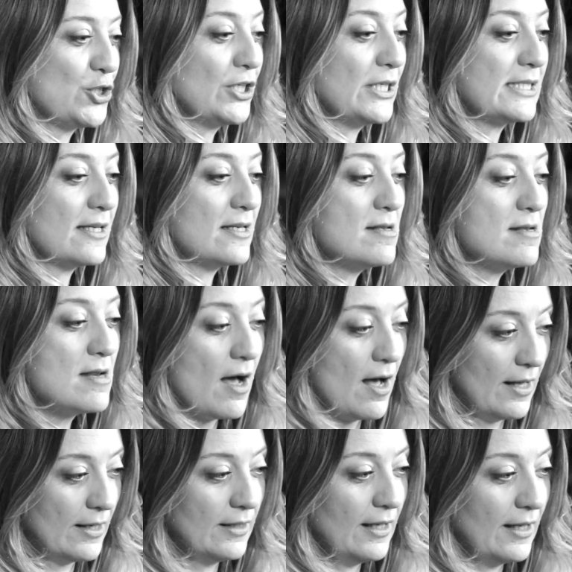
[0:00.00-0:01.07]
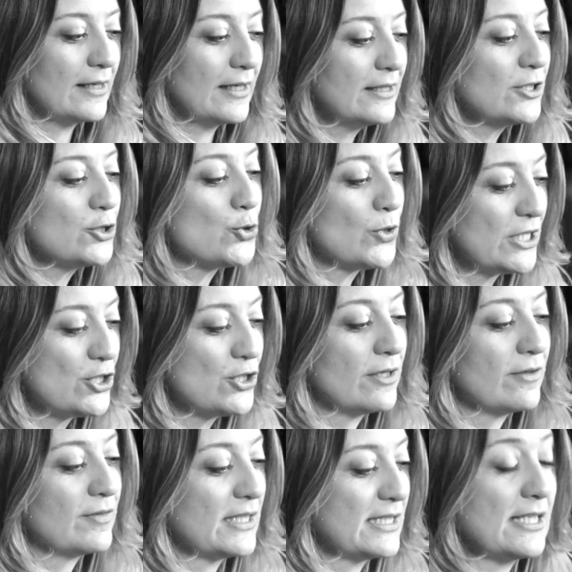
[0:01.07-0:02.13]
She's a nun in the tradition
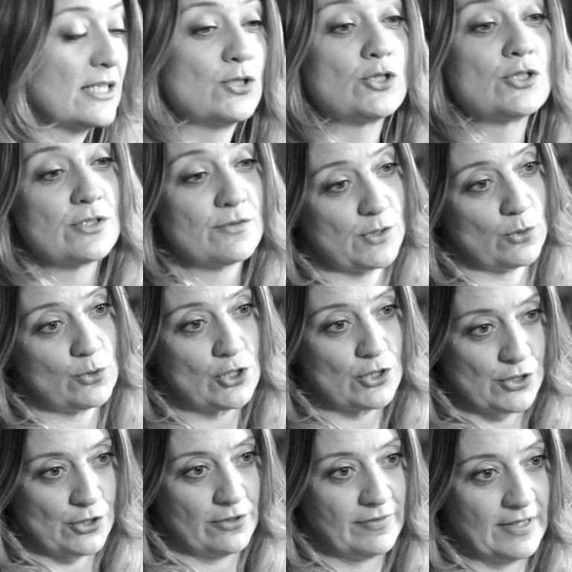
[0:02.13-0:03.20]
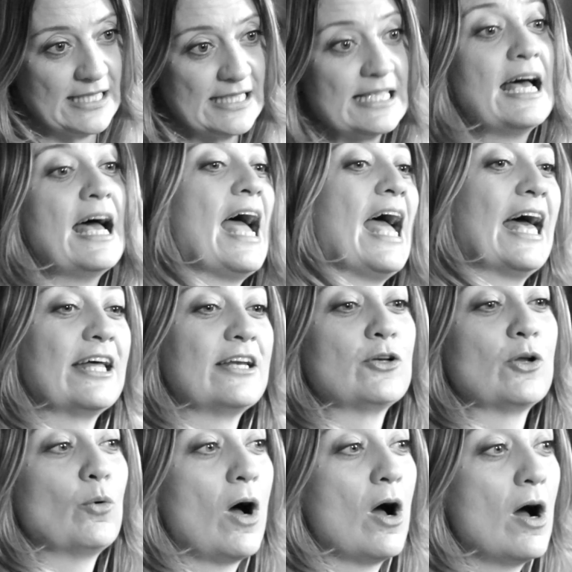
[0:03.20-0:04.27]
of the Sisters of Social Service,
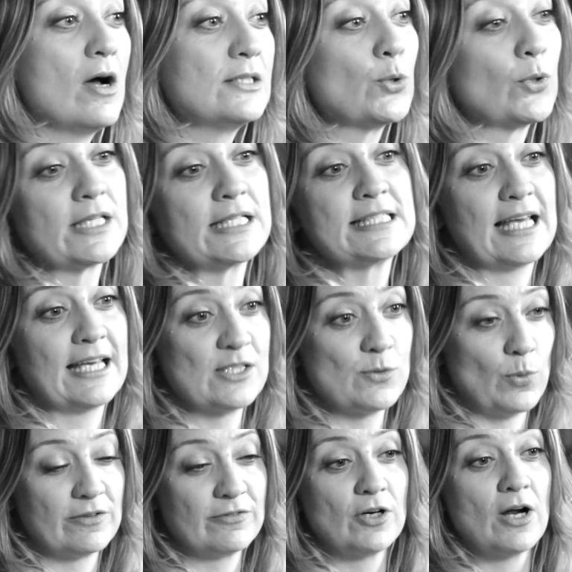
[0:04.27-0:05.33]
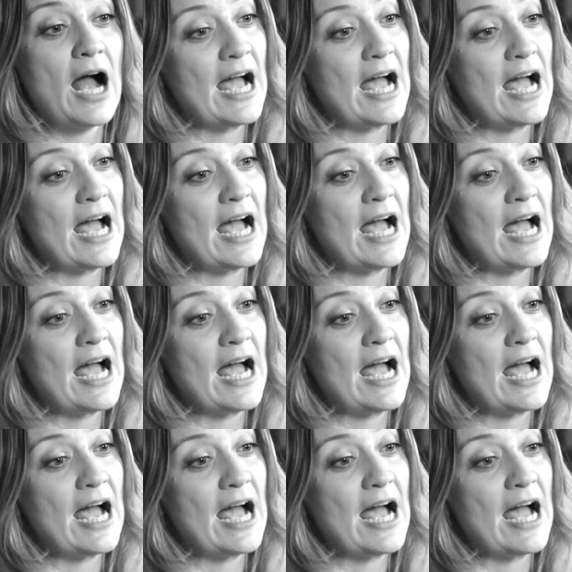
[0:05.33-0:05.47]
and Dorothy Day is one of her